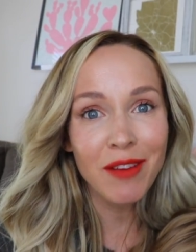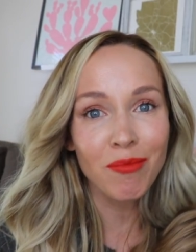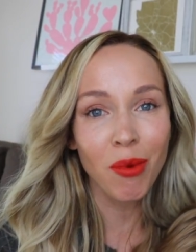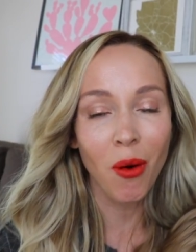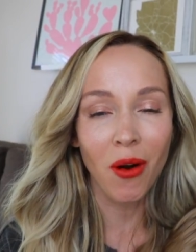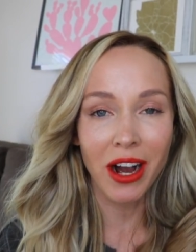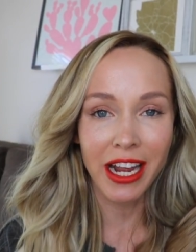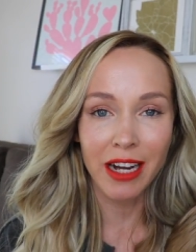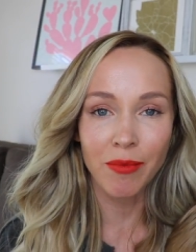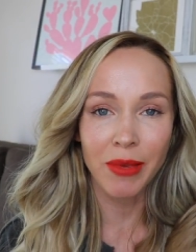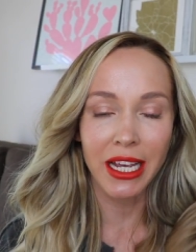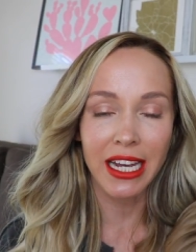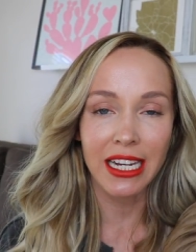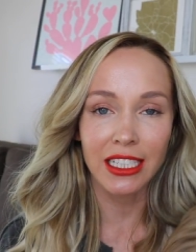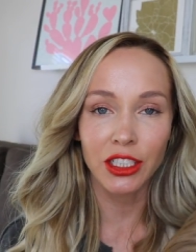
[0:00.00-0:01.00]
important
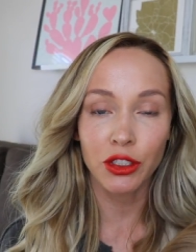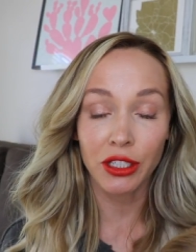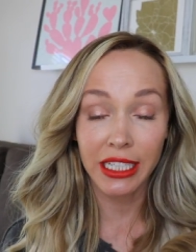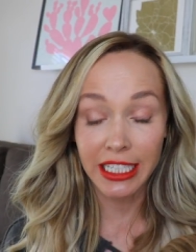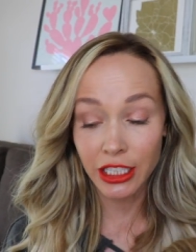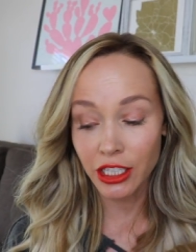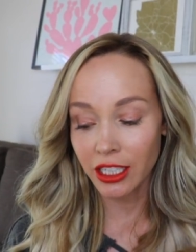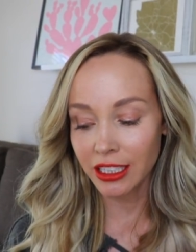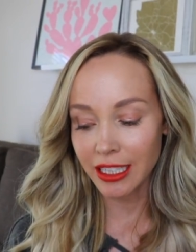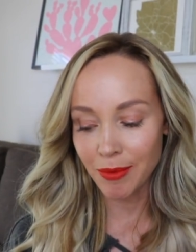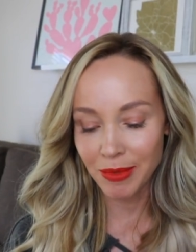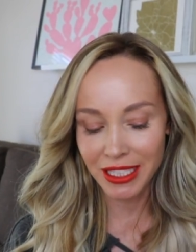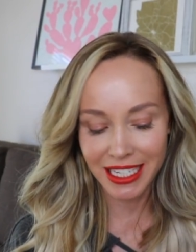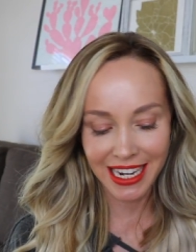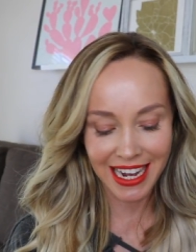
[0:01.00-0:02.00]
because traditional
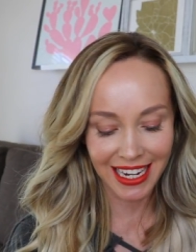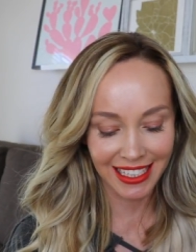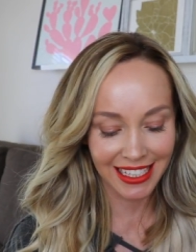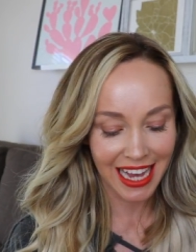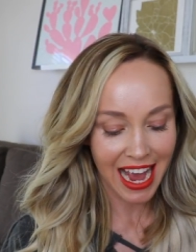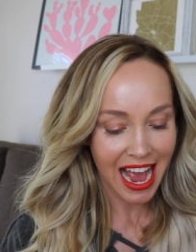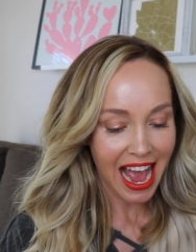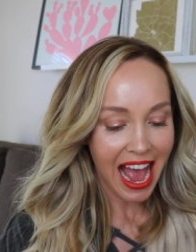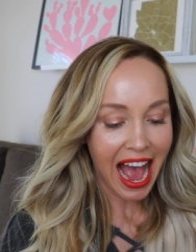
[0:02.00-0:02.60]
lipsticks